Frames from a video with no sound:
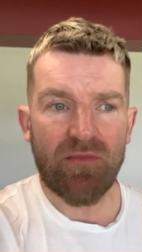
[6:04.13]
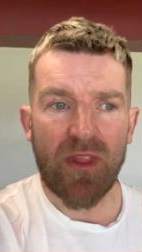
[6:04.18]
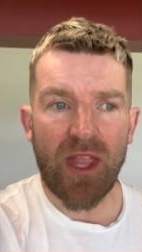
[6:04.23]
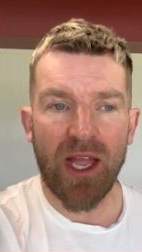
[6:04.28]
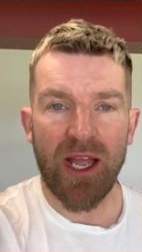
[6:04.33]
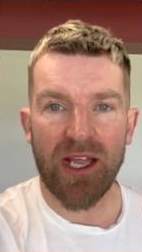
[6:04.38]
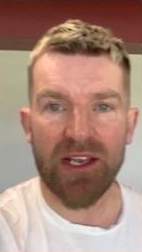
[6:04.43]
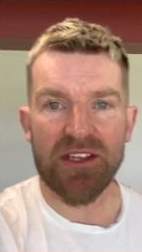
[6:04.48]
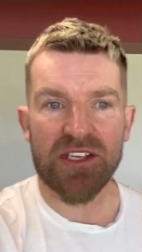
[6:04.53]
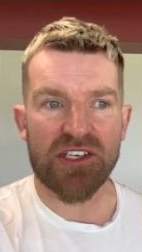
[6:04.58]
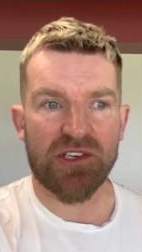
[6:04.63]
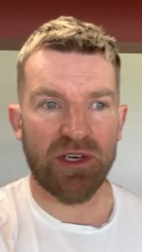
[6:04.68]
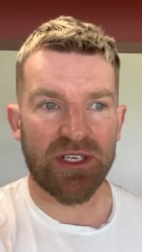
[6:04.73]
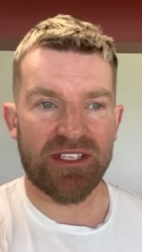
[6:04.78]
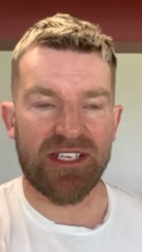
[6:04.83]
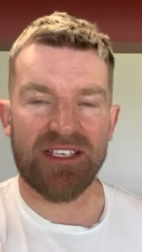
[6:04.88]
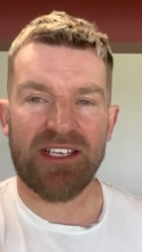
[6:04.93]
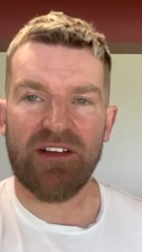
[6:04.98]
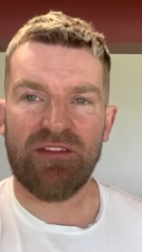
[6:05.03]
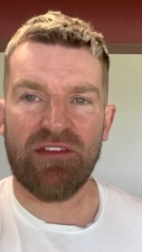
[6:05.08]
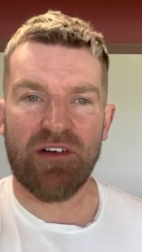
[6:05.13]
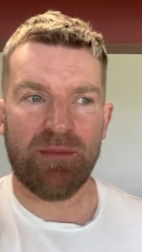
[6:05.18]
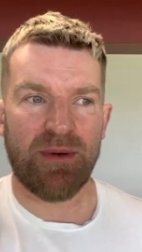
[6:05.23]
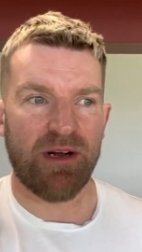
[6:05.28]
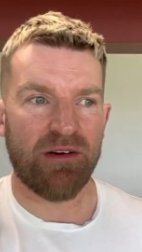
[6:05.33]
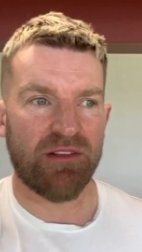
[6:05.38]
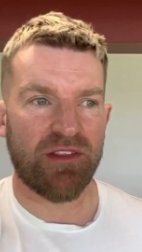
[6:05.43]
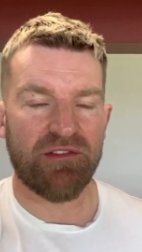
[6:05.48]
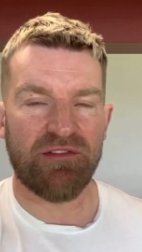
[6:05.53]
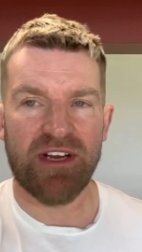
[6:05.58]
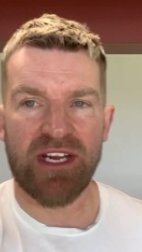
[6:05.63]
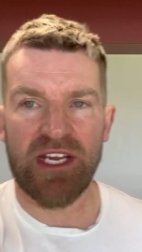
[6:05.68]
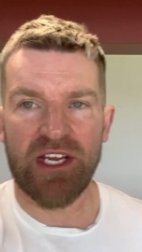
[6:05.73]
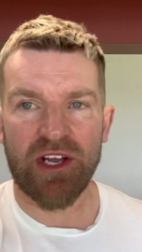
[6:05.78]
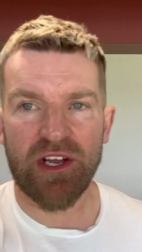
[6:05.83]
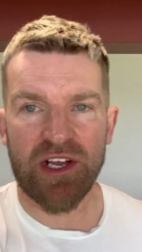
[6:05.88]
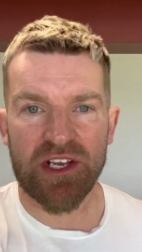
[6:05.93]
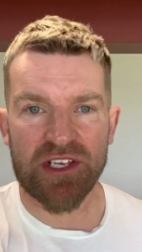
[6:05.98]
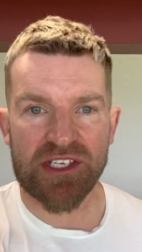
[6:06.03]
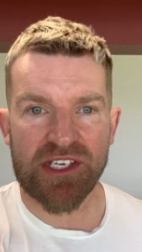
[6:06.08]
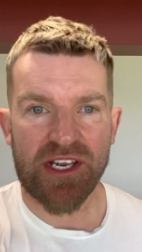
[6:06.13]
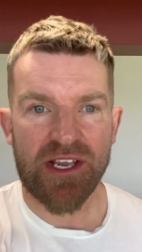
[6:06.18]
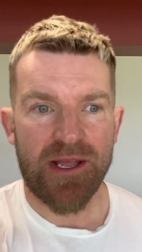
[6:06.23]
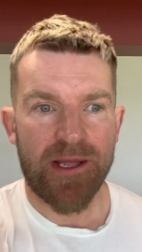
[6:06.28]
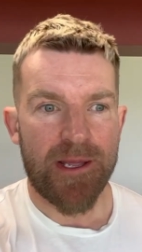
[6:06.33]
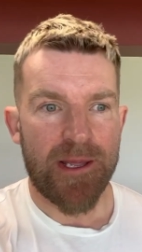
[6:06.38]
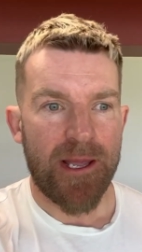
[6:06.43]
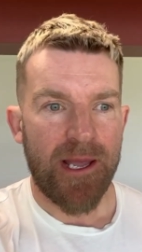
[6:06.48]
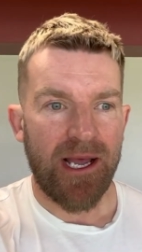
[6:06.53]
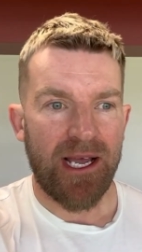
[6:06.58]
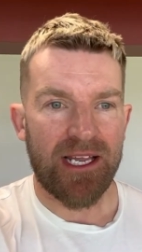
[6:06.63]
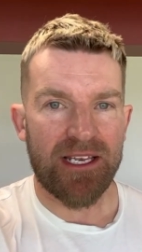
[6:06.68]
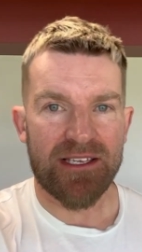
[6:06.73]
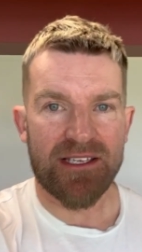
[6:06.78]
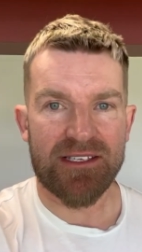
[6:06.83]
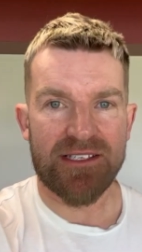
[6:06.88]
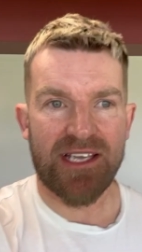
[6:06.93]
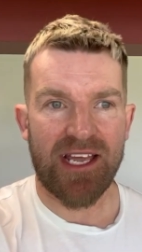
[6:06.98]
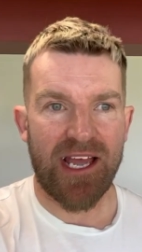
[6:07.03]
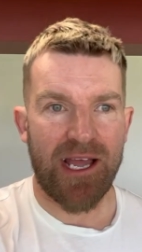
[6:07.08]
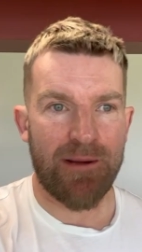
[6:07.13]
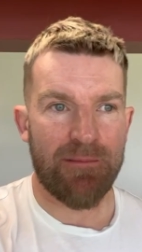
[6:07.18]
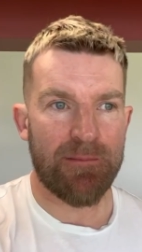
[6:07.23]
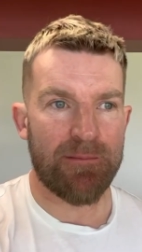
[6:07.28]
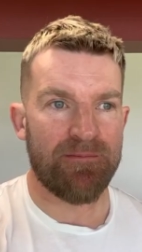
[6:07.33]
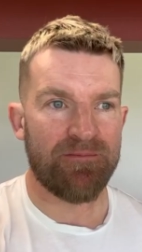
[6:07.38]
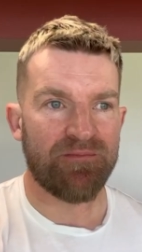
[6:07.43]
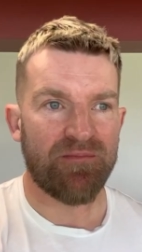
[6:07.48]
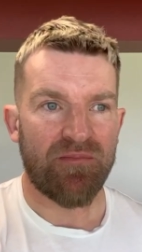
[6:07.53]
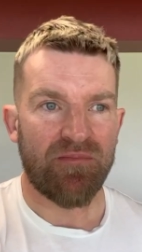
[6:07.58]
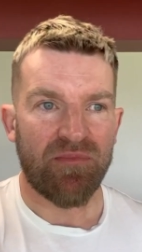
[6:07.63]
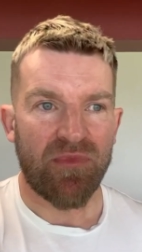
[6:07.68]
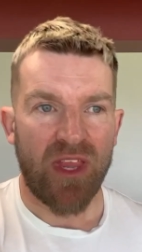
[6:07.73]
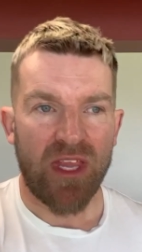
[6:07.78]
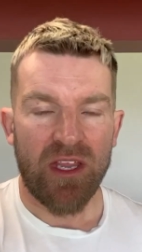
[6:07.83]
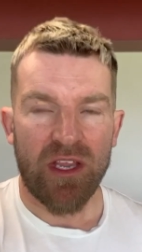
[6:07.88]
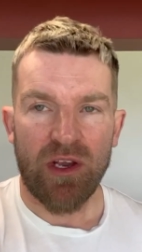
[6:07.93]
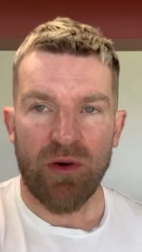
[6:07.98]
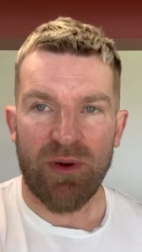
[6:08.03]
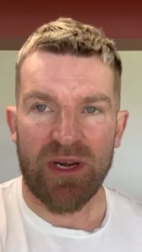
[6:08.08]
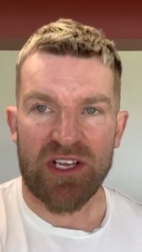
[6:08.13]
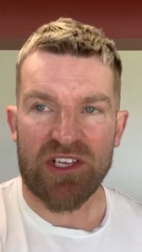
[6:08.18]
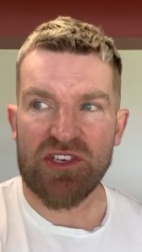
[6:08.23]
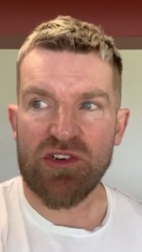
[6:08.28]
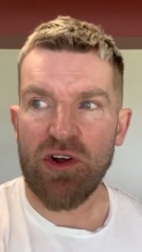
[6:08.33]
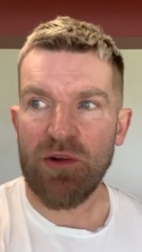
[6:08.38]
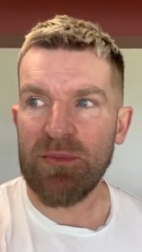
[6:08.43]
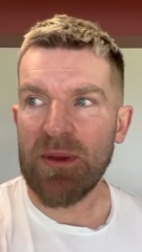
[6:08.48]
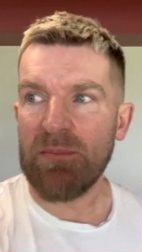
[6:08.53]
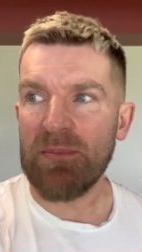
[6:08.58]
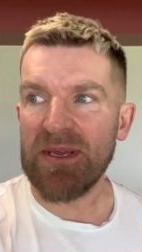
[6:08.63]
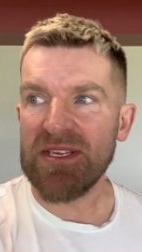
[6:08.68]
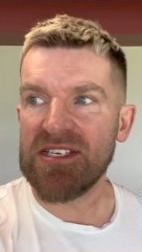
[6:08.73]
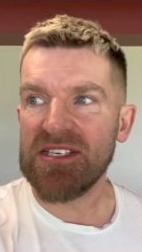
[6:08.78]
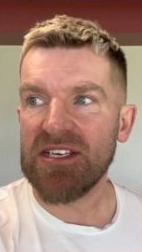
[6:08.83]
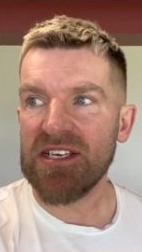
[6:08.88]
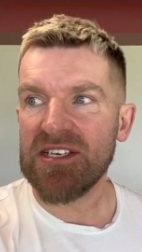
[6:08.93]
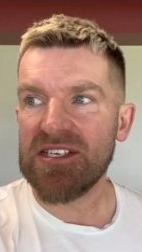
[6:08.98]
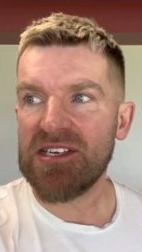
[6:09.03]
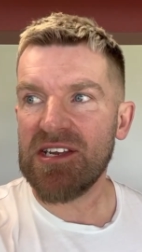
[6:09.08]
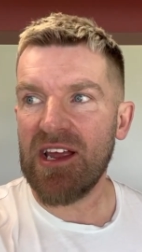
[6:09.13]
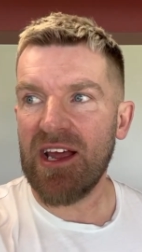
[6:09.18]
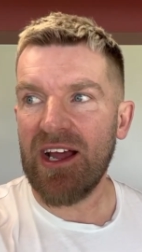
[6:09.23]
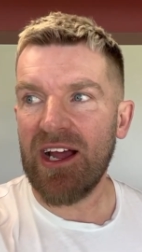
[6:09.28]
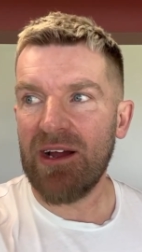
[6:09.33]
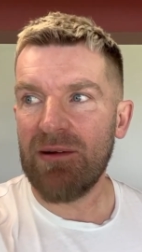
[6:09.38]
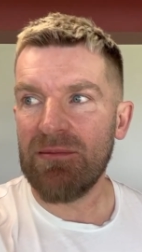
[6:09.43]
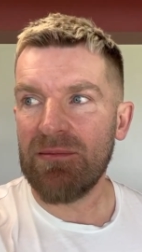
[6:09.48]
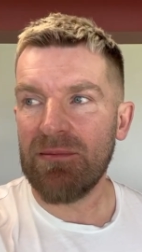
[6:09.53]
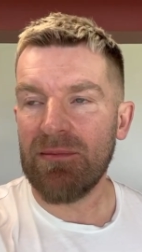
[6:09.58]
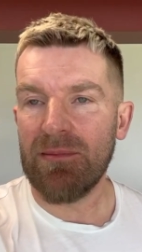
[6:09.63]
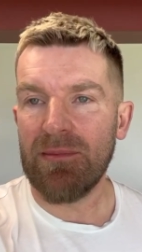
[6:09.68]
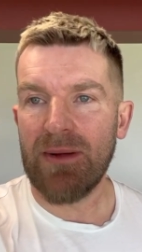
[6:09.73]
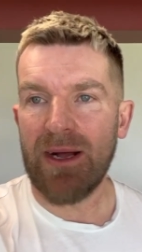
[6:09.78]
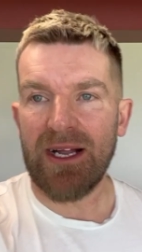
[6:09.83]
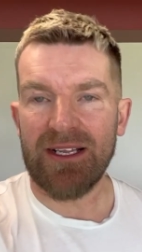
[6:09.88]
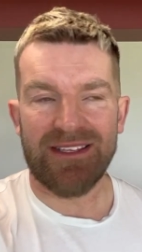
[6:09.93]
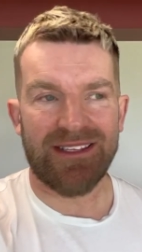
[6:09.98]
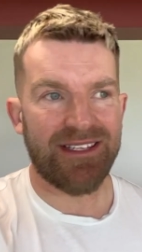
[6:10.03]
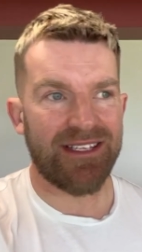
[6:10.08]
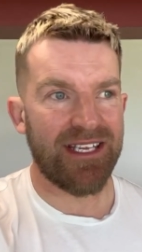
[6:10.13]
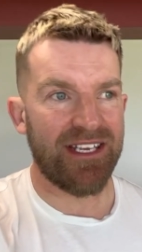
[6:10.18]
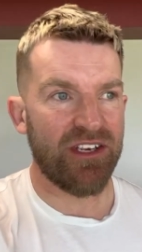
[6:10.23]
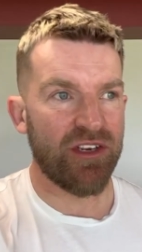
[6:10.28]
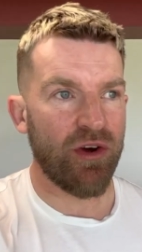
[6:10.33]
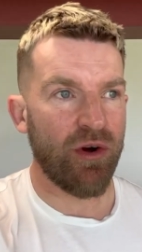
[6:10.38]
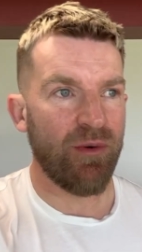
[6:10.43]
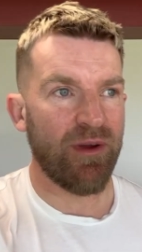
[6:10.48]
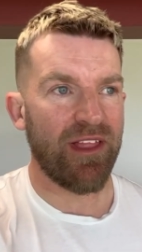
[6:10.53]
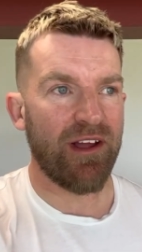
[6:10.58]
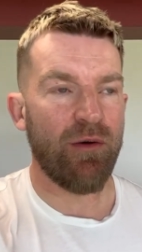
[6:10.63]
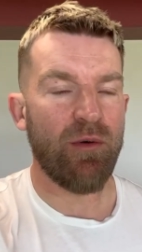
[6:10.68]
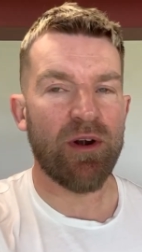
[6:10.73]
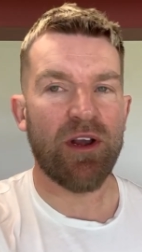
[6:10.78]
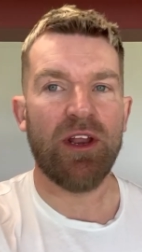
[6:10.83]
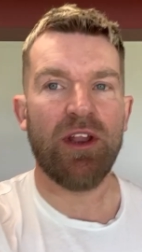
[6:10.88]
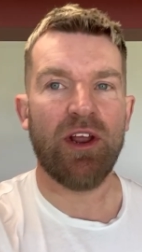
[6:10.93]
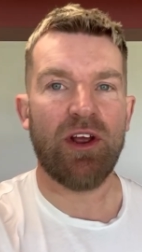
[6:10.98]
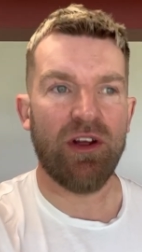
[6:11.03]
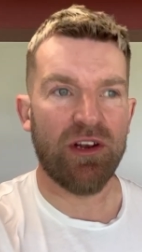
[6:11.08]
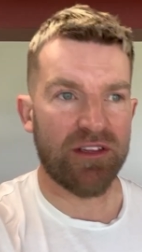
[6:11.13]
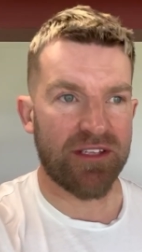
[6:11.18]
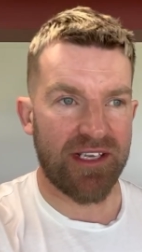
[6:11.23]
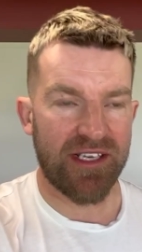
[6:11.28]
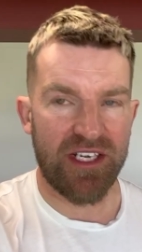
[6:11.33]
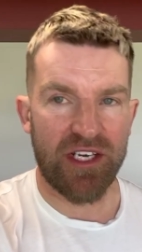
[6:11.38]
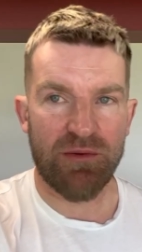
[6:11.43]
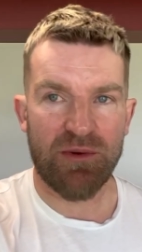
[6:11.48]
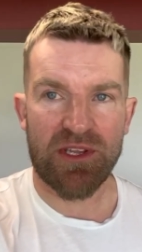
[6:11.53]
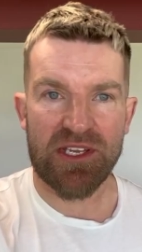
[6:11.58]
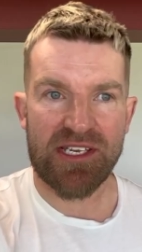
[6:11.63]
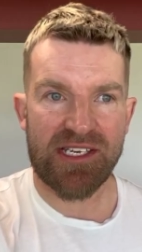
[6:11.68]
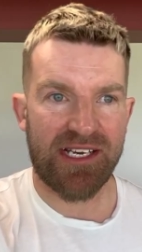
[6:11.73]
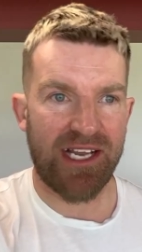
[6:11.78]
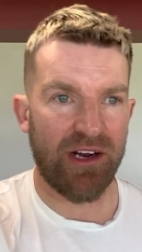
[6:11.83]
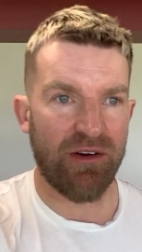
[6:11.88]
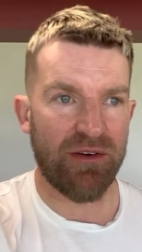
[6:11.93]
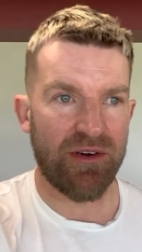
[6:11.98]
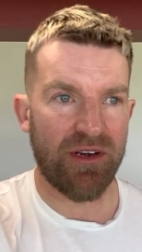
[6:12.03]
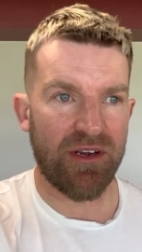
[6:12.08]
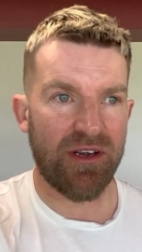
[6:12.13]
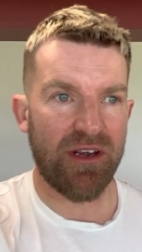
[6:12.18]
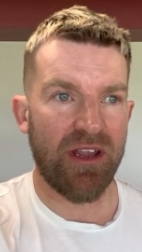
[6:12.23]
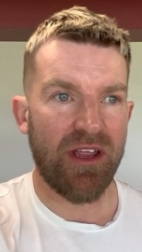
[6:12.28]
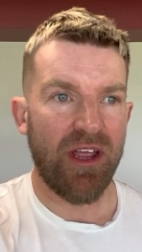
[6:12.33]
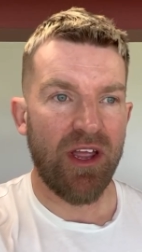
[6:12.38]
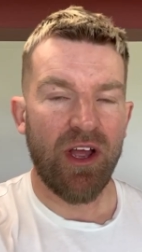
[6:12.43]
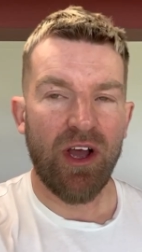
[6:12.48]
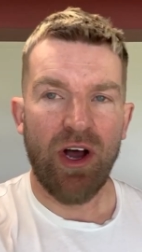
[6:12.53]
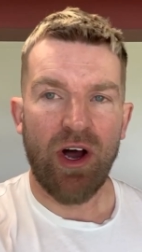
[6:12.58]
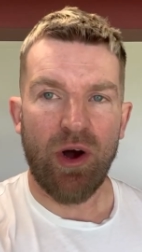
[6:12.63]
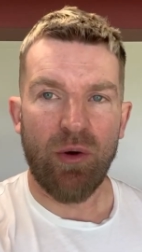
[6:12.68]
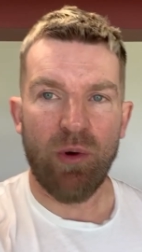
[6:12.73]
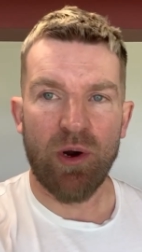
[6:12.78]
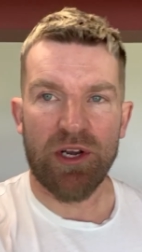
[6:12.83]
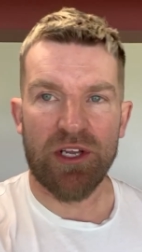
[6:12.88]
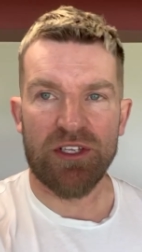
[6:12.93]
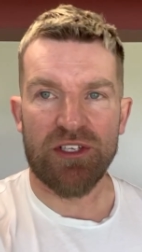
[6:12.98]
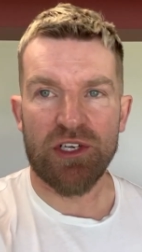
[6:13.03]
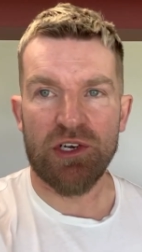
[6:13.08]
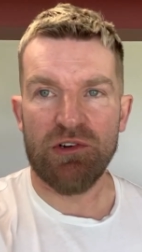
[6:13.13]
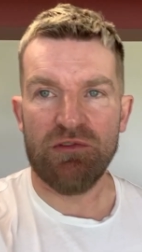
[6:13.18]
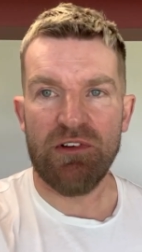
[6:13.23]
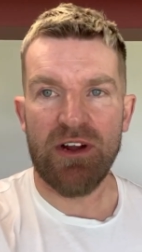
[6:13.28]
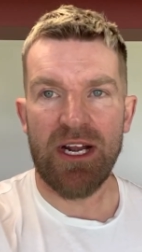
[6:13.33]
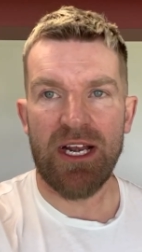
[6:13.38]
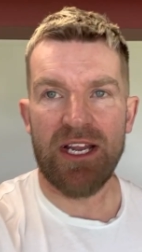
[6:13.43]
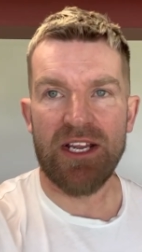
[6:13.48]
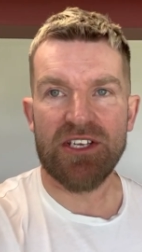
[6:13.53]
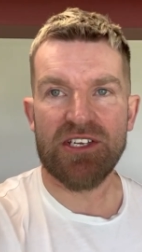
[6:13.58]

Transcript: And so I did that for about 3 years. And when I sold my business, I didn't know whether I wanted to continue with the scouting or what to do really.